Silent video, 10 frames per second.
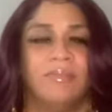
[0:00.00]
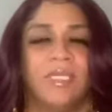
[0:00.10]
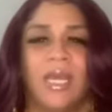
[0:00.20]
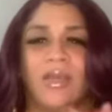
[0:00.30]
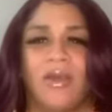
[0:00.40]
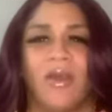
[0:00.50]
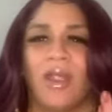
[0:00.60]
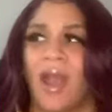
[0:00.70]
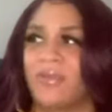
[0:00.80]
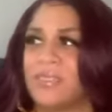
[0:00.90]
yeah, the
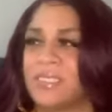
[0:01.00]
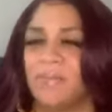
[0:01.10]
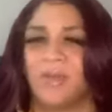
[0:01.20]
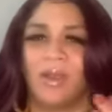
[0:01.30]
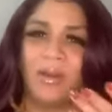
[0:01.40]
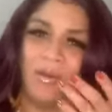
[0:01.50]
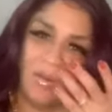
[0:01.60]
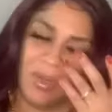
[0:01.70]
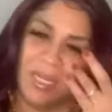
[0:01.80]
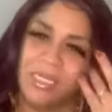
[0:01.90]
choreography is some girl
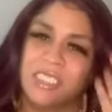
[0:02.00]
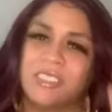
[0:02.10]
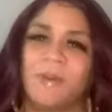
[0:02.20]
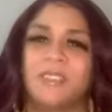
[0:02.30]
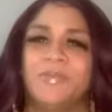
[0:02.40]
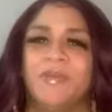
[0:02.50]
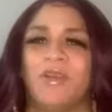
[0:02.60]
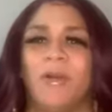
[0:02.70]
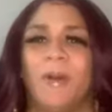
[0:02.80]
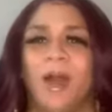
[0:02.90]
on, she's supposed to be
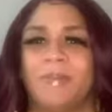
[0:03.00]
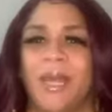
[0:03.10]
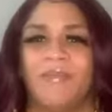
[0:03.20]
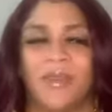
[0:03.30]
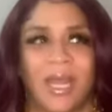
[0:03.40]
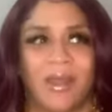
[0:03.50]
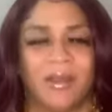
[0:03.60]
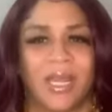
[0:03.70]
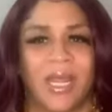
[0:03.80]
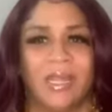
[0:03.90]
real popular. I forgot
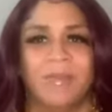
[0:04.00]
her name.